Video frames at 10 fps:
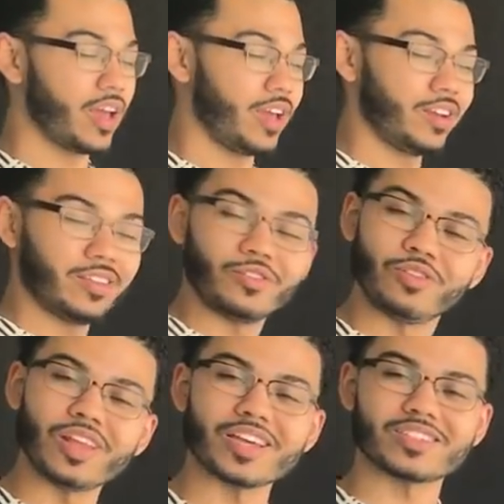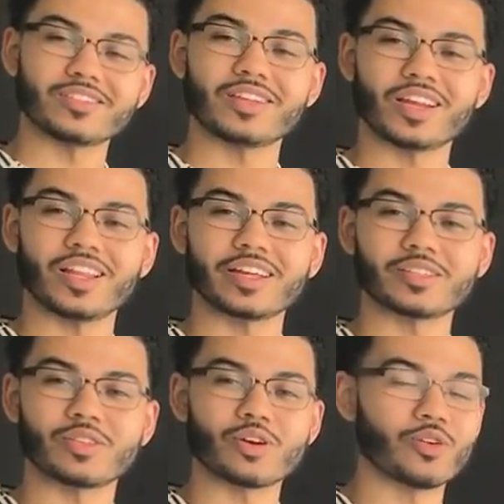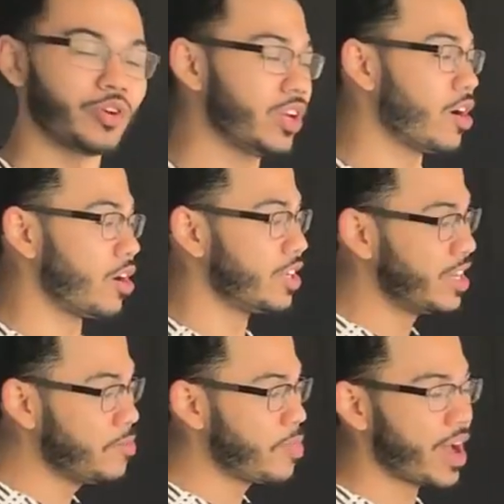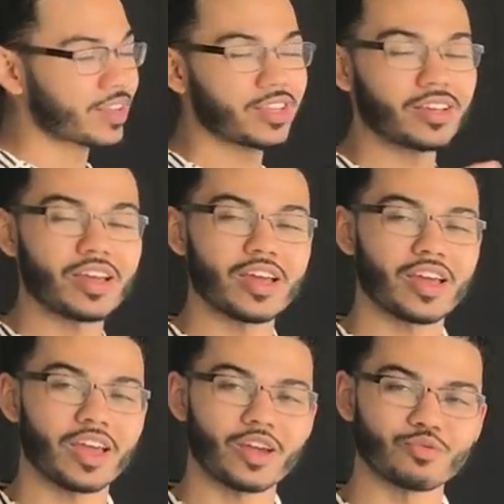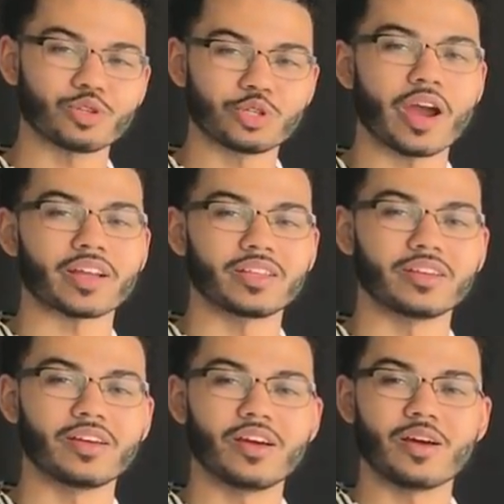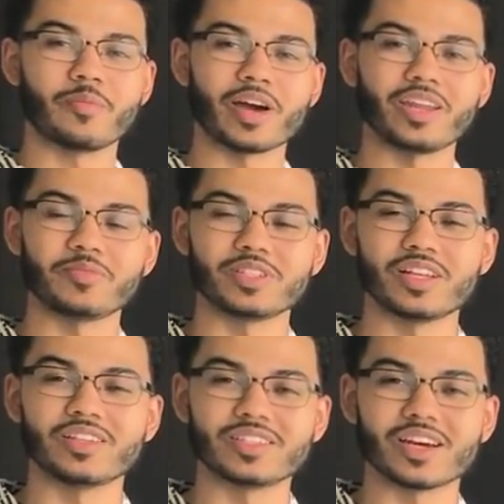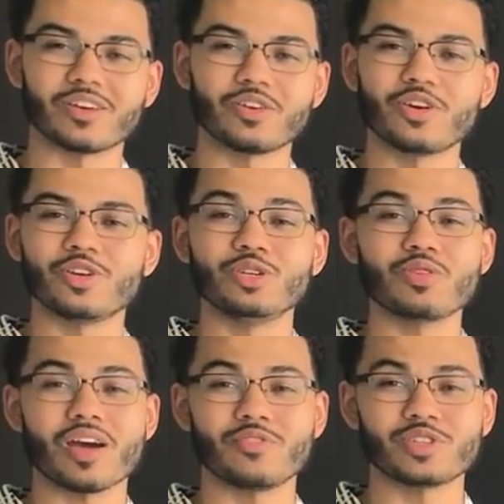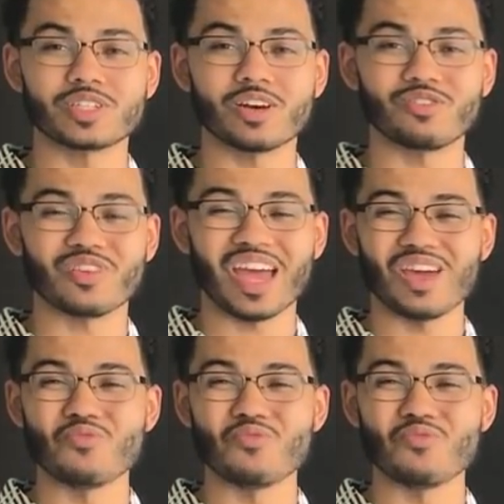and a little lesson that I'd like to throw in on impacting and retracting. My name is Denzel. You have yourself a